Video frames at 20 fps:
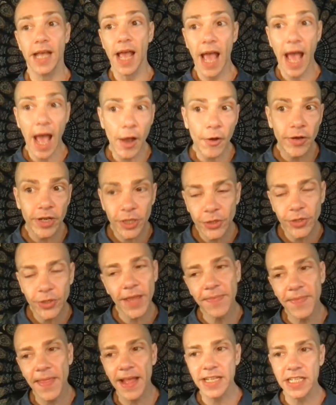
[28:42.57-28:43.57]
How can you
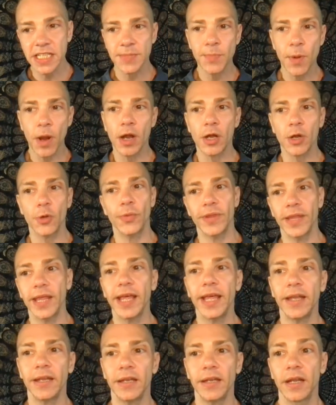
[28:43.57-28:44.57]
get that spark
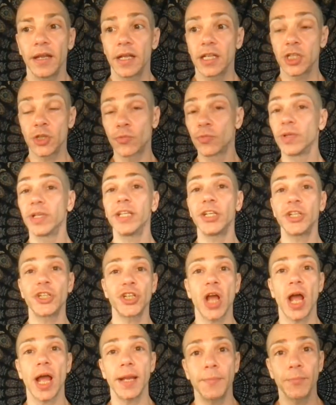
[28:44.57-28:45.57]
within to really
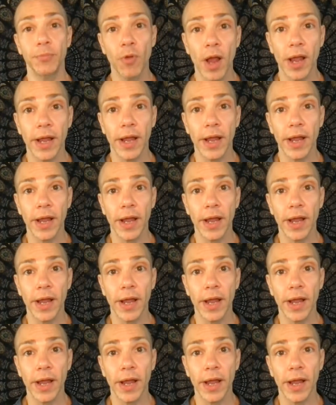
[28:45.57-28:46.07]
shine bright?